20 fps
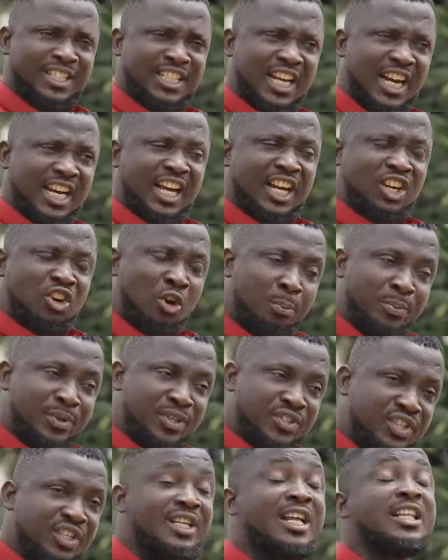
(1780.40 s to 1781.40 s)
My child cannot
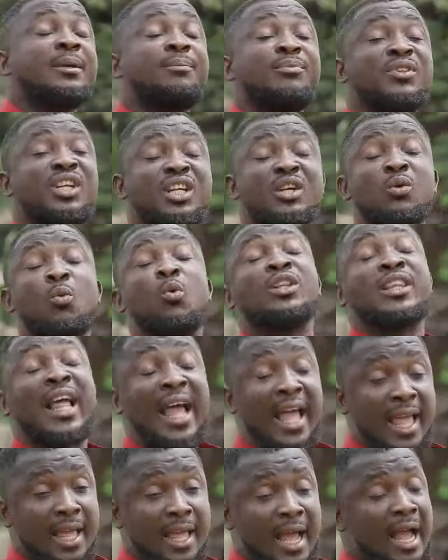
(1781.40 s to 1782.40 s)
be sick. Let them drink water.